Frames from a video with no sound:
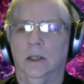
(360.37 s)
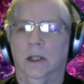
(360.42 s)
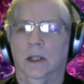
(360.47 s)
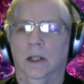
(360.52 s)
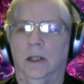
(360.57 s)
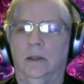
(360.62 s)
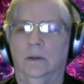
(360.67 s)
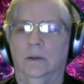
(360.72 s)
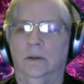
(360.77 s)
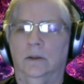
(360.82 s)

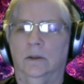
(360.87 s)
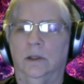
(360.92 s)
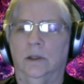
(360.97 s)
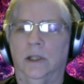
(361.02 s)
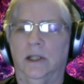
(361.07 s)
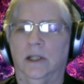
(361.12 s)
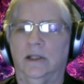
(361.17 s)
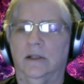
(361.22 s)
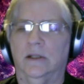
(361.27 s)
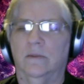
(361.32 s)
A look
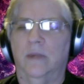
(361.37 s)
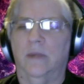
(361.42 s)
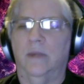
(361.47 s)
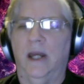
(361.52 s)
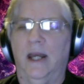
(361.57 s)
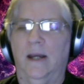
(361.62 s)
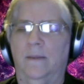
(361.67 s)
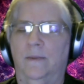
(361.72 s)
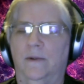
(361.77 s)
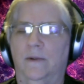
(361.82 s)
at the
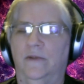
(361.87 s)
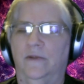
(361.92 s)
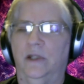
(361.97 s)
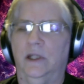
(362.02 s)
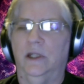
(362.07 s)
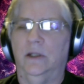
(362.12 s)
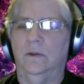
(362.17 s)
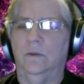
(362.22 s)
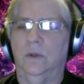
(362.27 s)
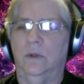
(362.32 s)
map of the
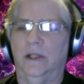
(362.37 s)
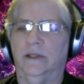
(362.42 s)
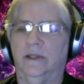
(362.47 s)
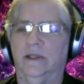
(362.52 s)
U.S.